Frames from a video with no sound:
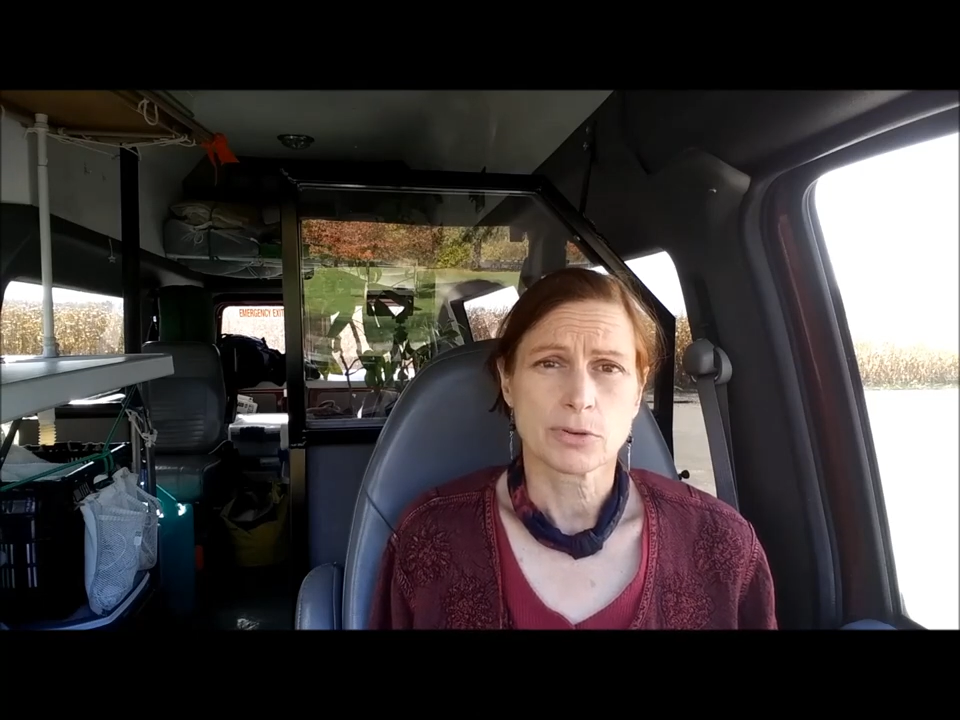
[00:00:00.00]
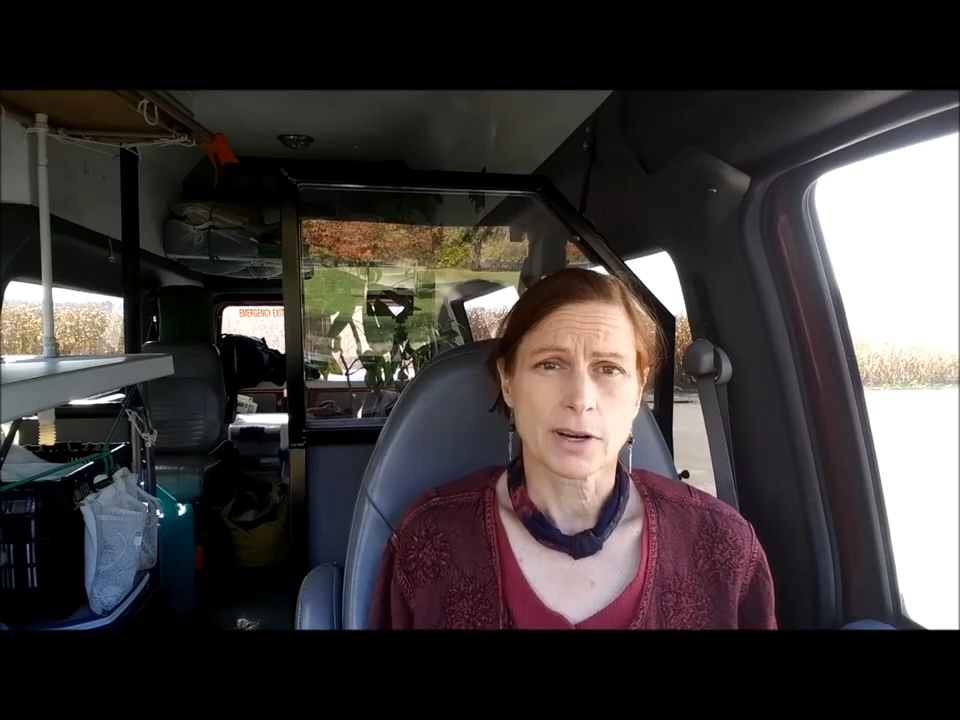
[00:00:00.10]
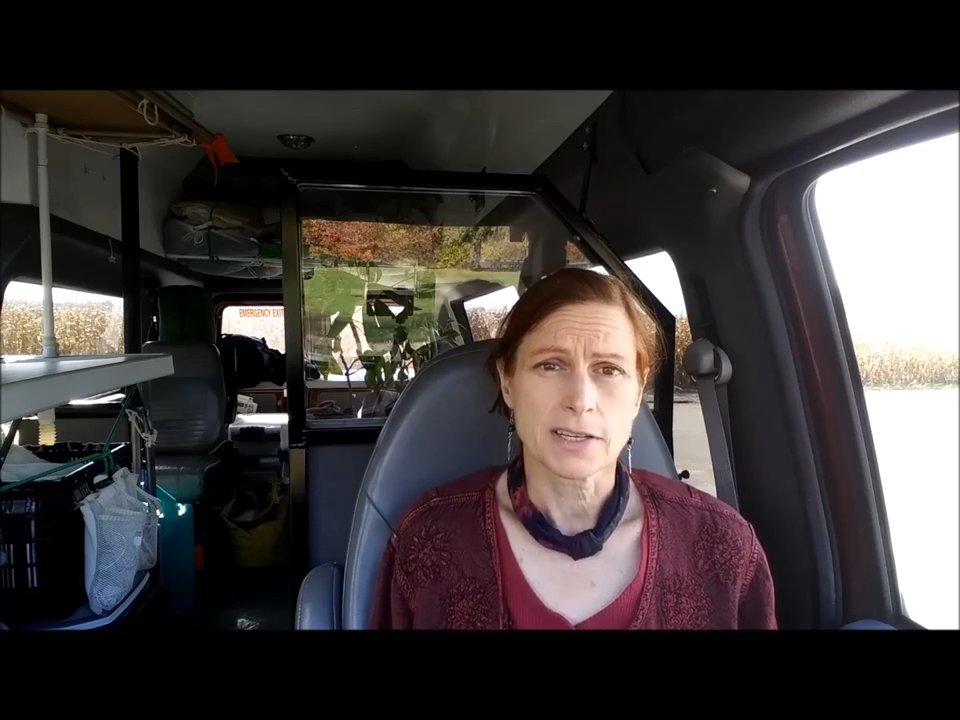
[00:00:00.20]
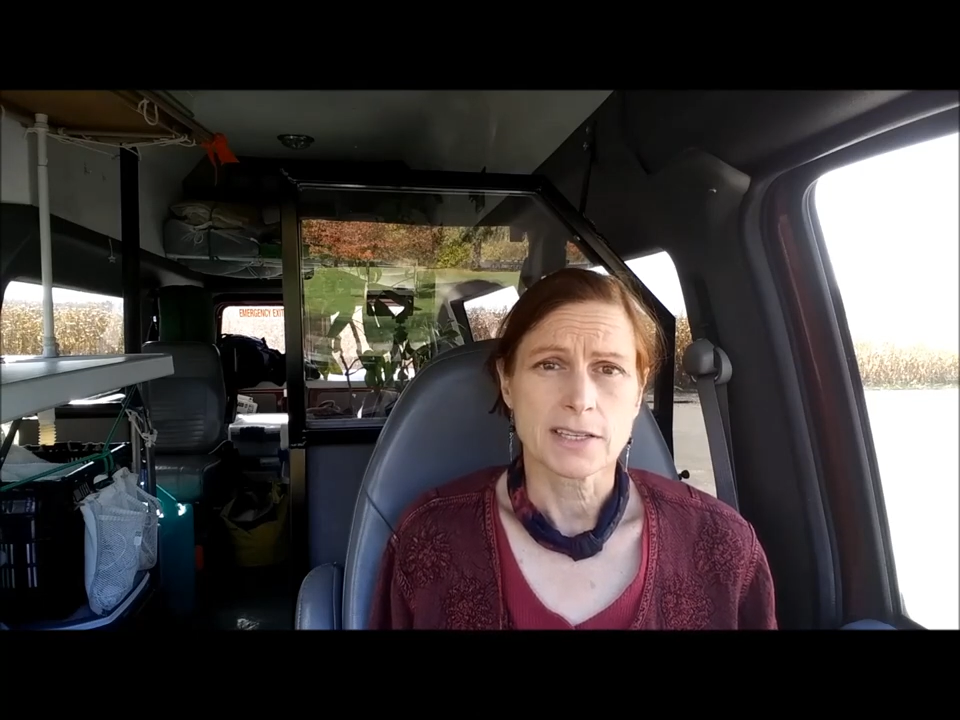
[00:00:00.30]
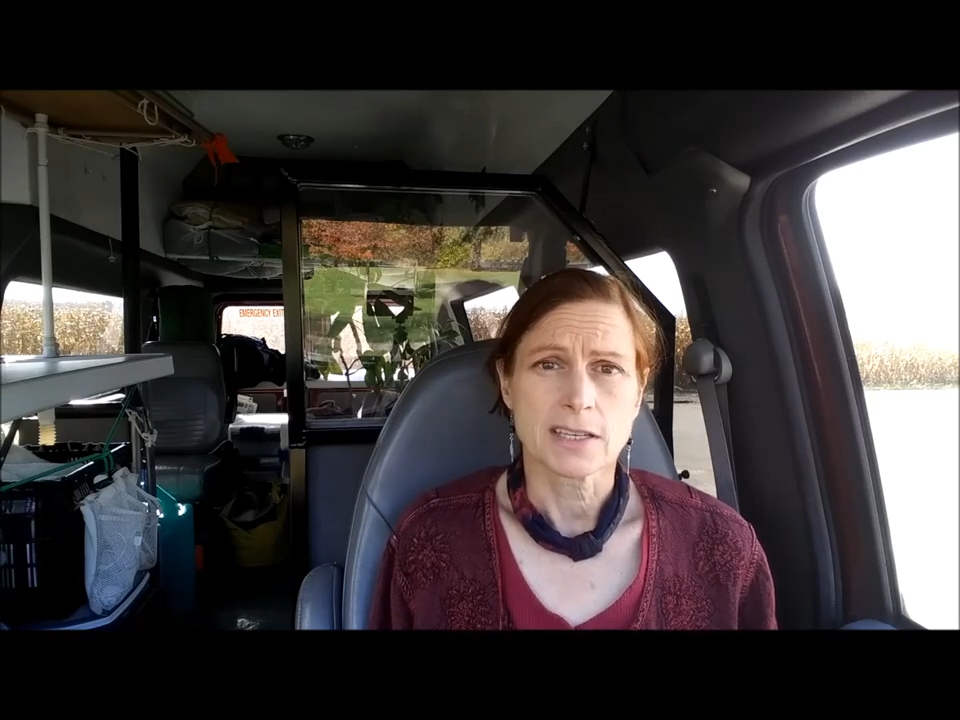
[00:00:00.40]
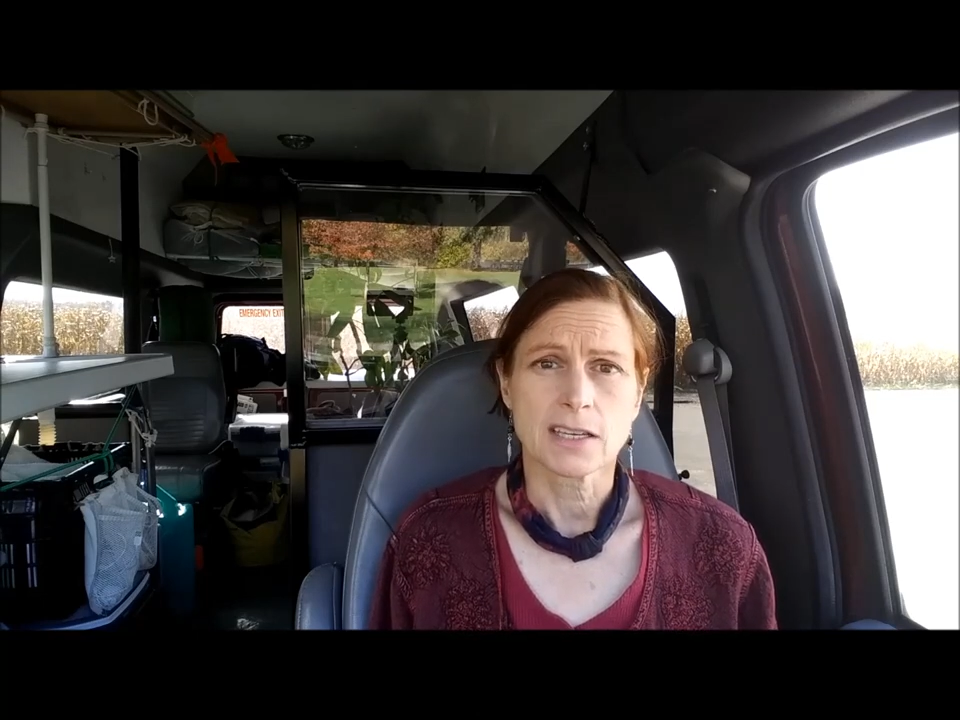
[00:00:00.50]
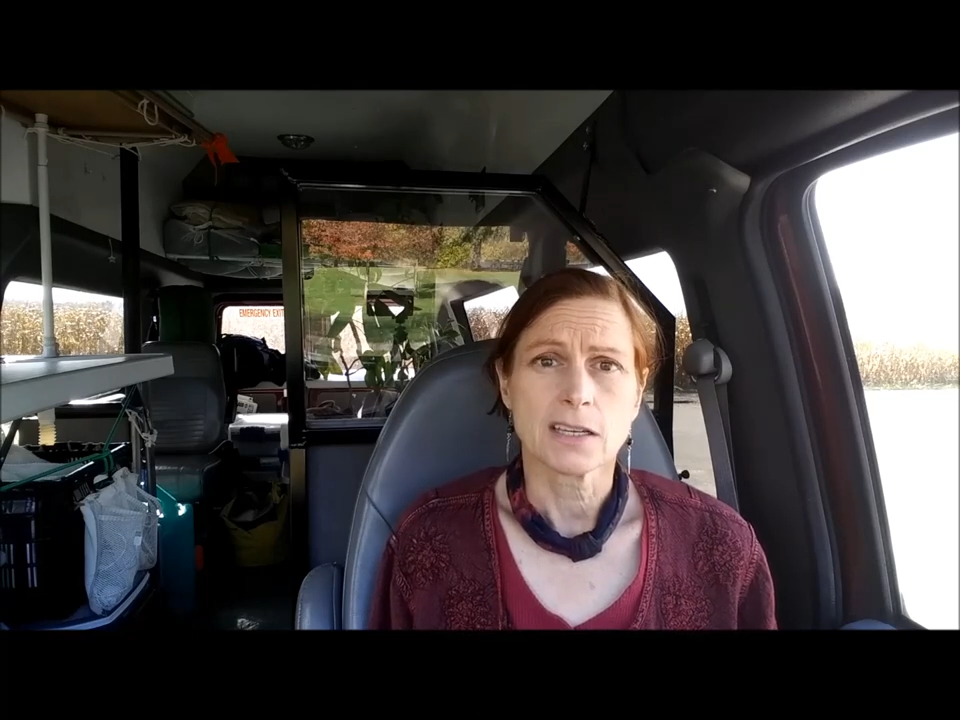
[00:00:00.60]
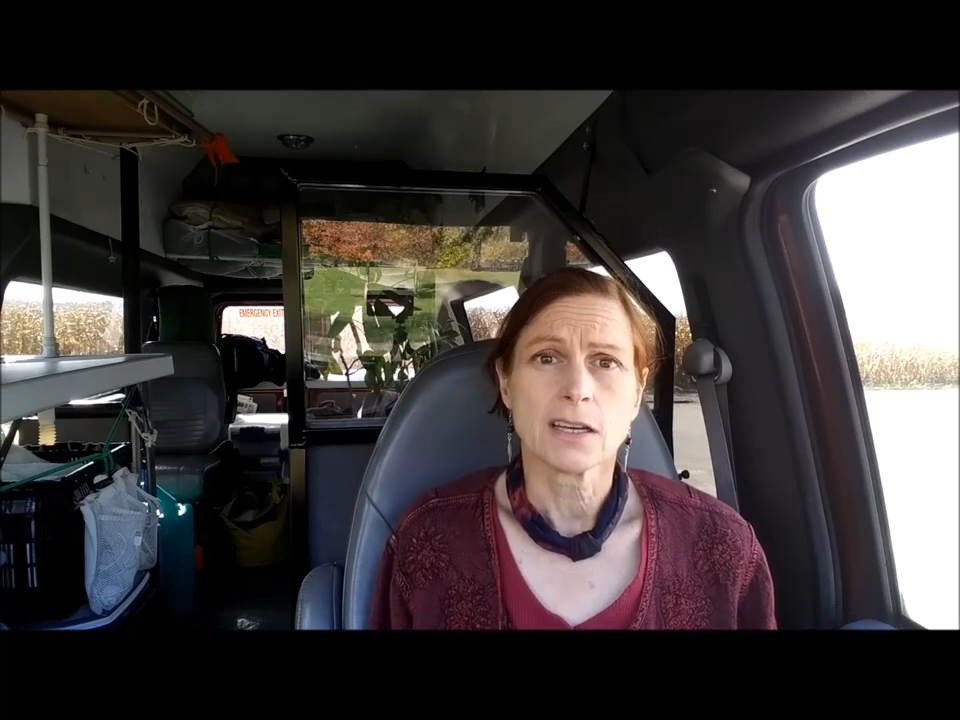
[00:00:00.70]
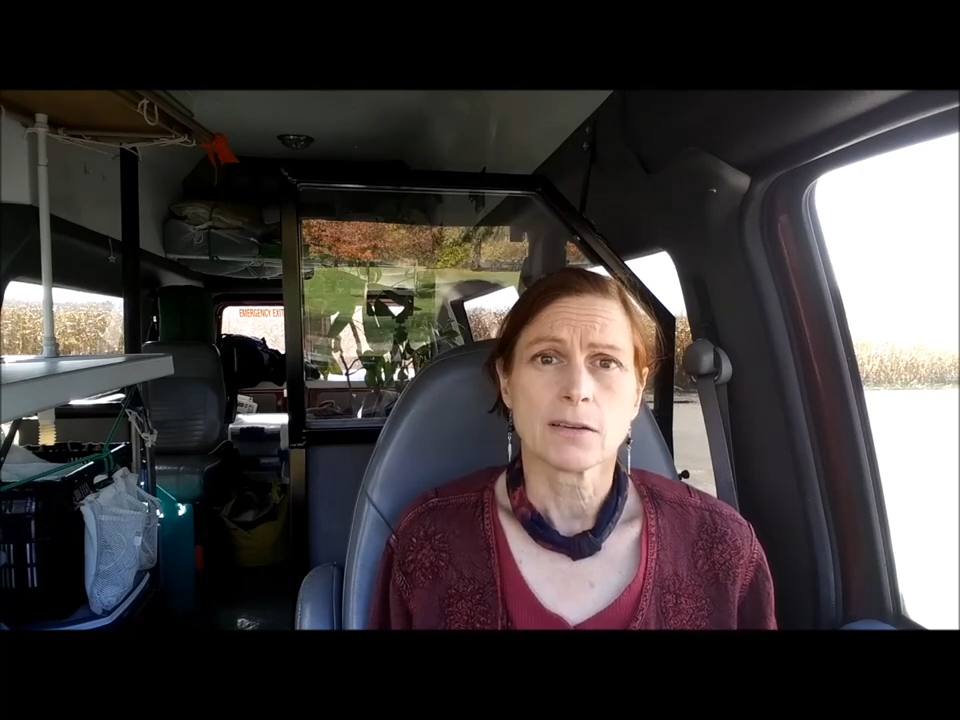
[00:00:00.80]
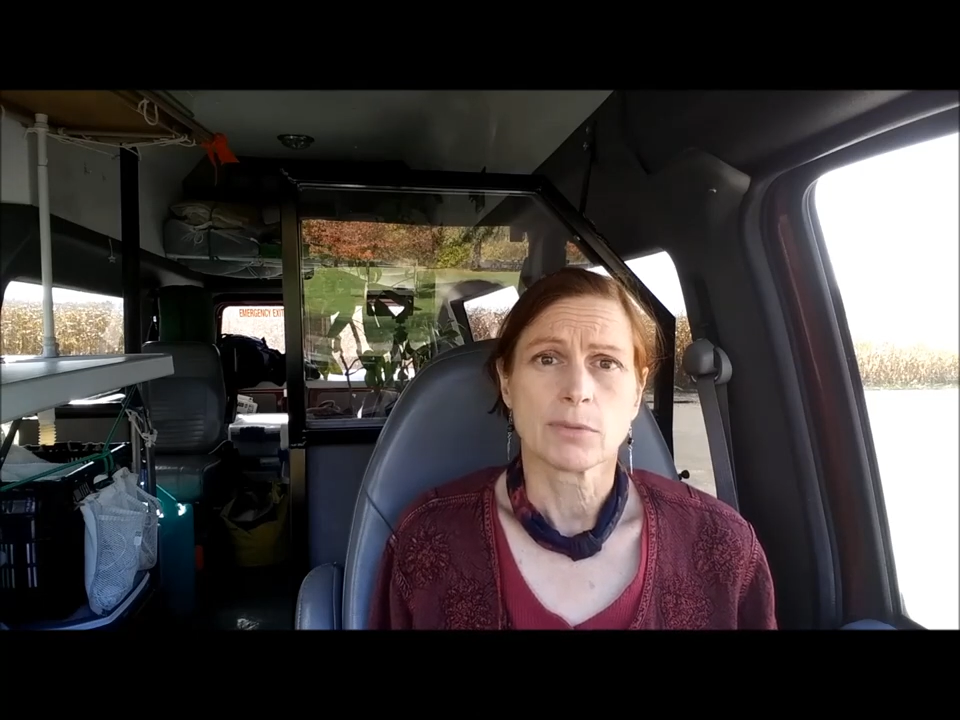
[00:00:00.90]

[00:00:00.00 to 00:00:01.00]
pricey,